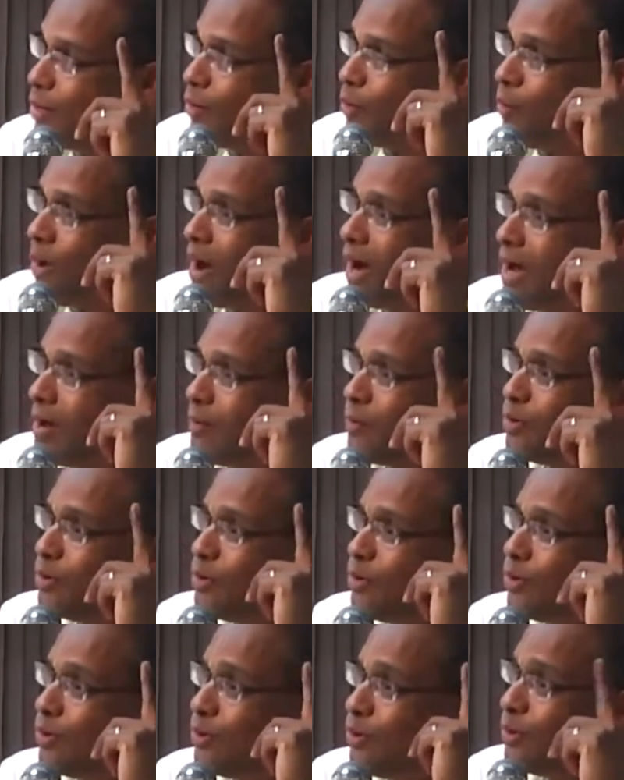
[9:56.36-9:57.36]
Why would
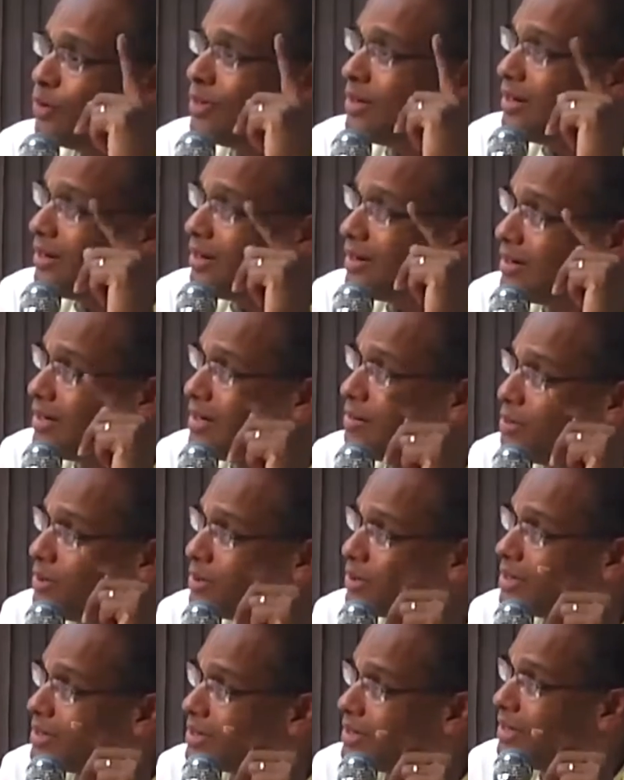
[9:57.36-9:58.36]
Duryodhana agree
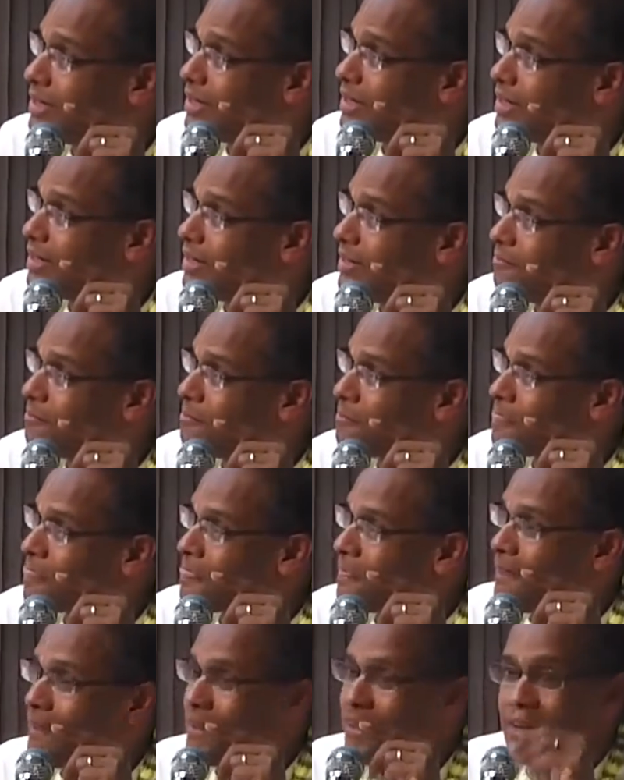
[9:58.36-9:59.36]
with Krishna?
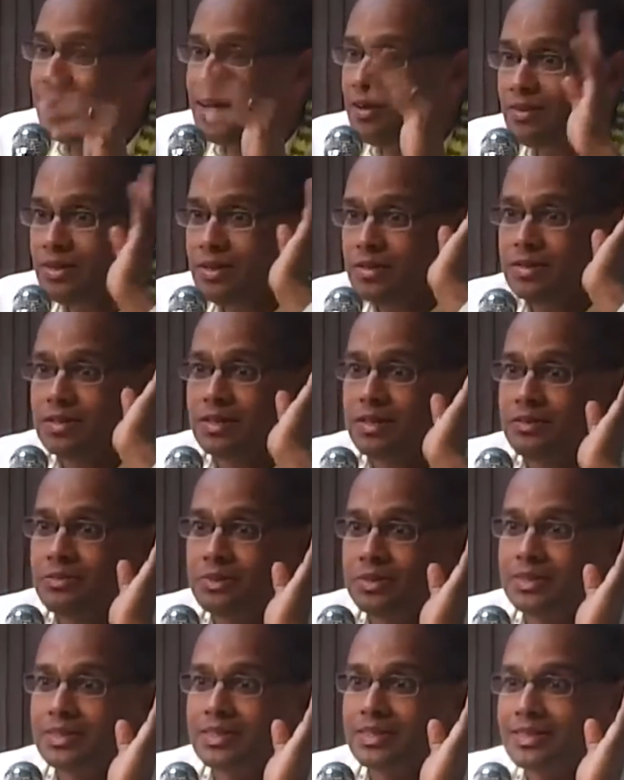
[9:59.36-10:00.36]
He never agreed
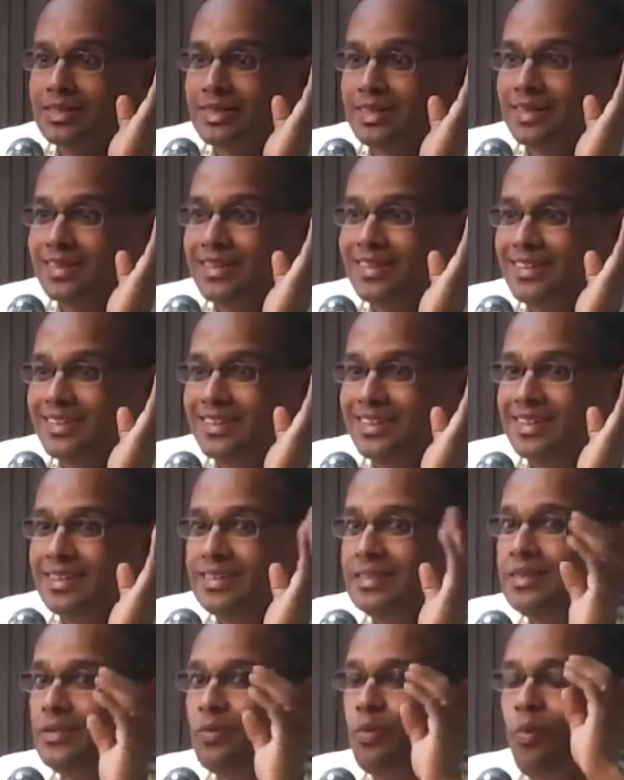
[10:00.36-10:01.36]
with Krishna.
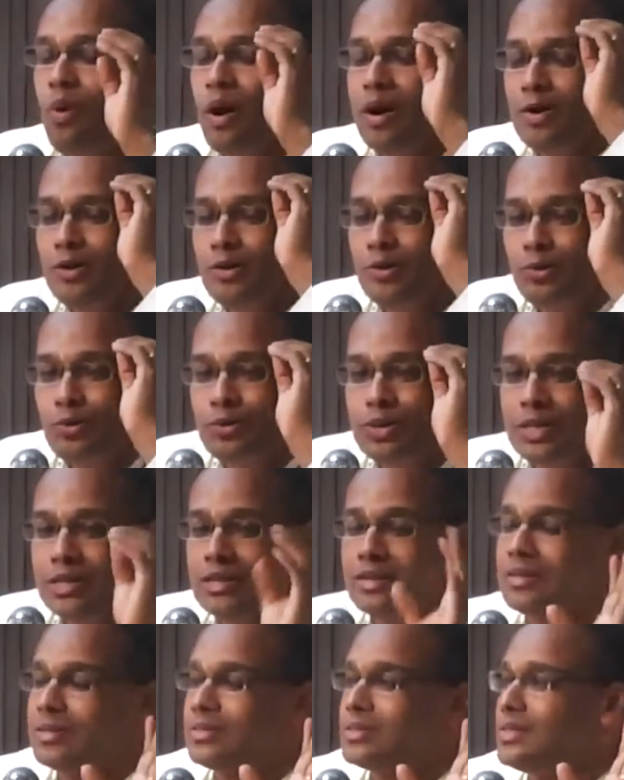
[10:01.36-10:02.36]
didn't want to
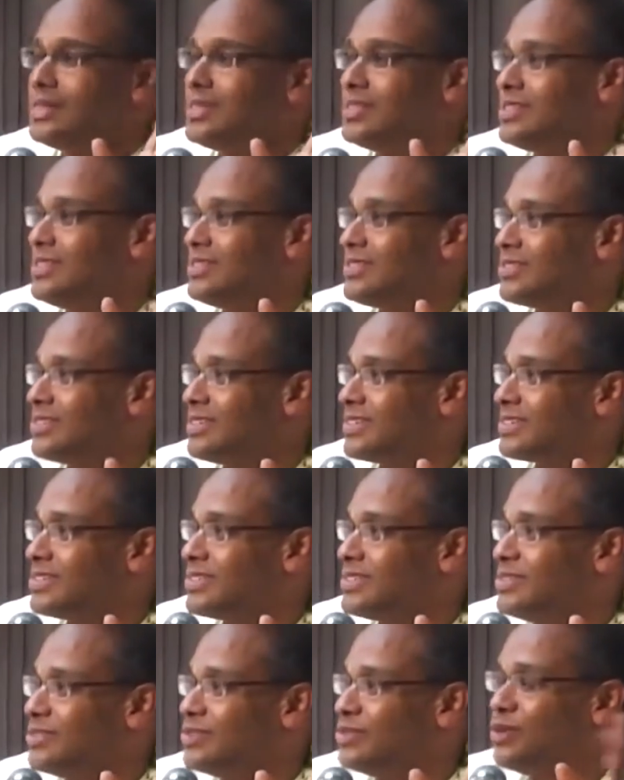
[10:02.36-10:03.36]
take Krishna's
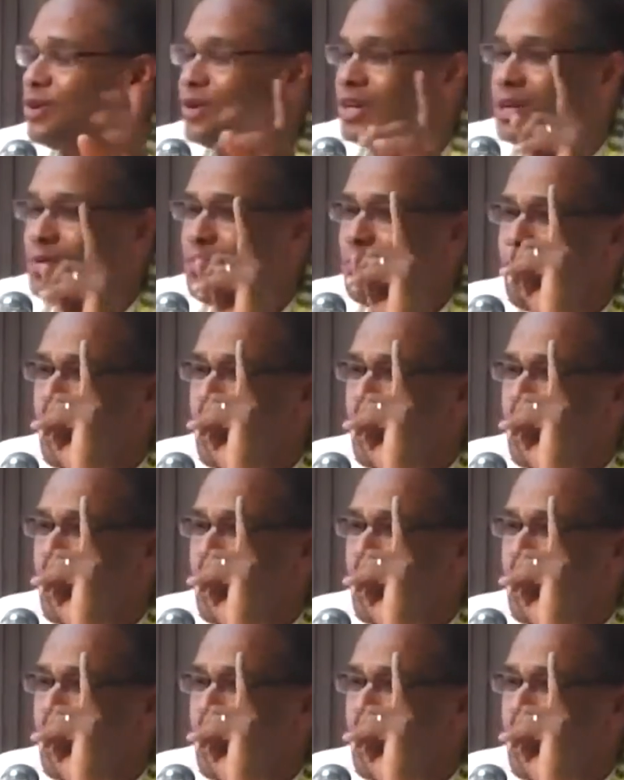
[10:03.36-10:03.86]
instructions. Not in